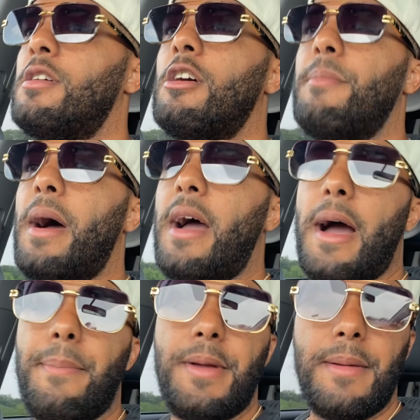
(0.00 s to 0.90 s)
about
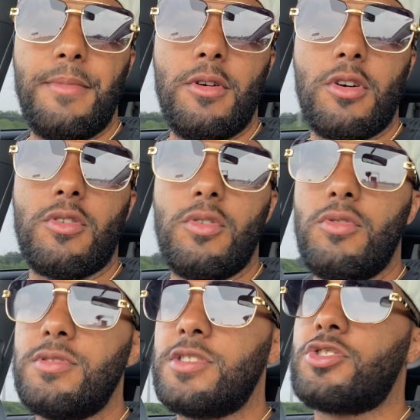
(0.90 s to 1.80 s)
how Pitbull
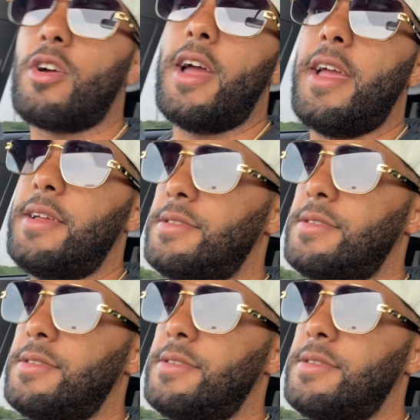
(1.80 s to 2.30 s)
Cruz is trash,